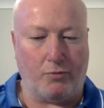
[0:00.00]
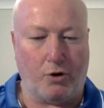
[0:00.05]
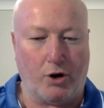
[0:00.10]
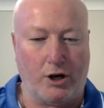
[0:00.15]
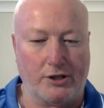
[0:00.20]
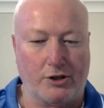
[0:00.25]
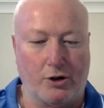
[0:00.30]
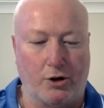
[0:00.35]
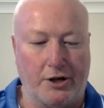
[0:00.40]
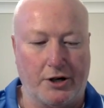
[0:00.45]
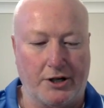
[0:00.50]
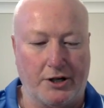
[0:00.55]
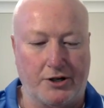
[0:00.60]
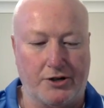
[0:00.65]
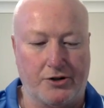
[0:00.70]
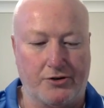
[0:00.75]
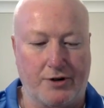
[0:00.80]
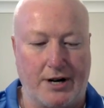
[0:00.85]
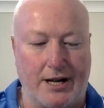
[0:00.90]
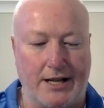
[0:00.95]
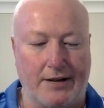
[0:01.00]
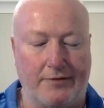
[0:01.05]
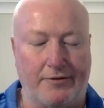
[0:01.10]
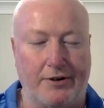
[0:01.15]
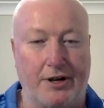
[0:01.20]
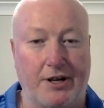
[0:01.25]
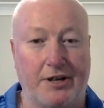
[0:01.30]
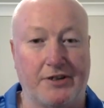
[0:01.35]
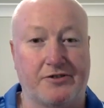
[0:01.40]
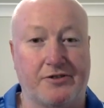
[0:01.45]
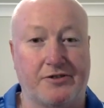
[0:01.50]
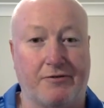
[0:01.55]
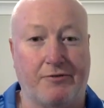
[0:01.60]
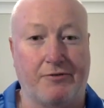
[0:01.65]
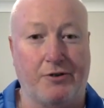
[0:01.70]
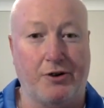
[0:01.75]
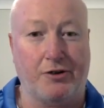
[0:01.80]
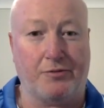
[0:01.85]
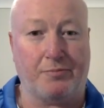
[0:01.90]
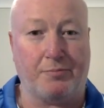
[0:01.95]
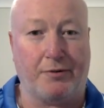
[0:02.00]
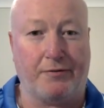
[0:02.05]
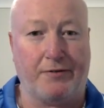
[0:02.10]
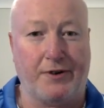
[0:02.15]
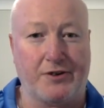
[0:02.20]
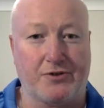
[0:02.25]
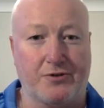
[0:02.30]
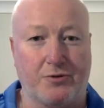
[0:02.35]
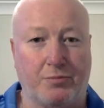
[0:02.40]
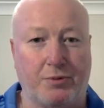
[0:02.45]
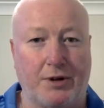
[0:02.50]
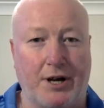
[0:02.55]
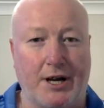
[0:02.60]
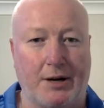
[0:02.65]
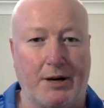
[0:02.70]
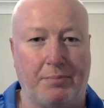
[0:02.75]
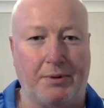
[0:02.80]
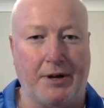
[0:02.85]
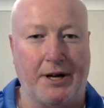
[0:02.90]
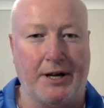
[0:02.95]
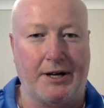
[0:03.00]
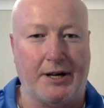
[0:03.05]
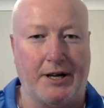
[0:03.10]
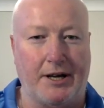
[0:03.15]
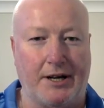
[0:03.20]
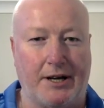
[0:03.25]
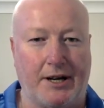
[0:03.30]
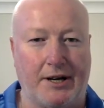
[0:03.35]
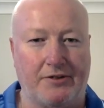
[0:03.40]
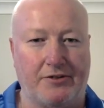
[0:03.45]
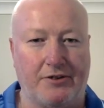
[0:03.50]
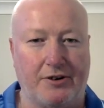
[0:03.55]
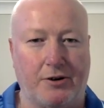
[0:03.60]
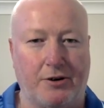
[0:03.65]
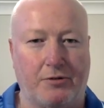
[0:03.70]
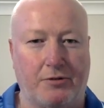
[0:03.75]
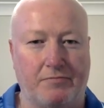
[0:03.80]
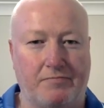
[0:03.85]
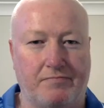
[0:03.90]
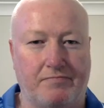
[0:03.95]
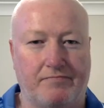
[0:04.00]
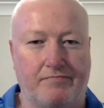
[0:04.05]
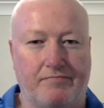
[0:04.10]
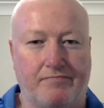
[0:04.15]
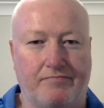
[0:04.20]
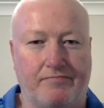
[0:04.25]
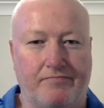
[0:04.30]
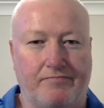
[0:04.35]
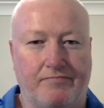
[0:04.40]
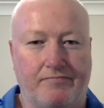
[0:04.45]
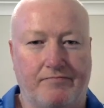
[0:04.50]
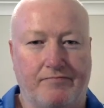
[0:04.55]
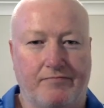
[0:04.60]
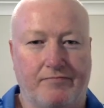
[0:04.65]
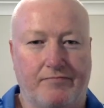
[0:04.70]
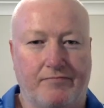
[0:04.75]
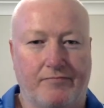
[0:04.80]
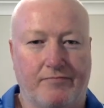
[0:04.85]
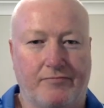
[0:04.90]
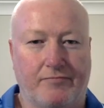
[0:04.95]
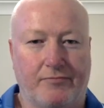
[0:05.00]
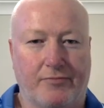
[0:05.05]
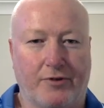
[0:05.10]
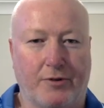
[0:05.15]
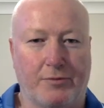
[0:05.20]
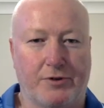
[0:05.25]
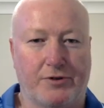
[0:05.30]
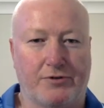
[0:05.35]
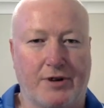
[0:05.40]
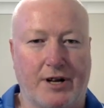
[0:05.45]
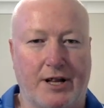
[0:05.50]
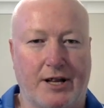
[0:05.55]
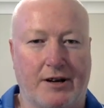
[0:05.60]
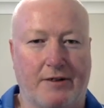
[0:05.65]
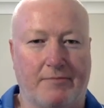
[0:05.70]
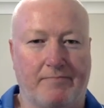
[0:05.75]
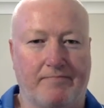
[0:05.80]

ice hockey in Australia that he's the first professional player to play in the NHL from Australia?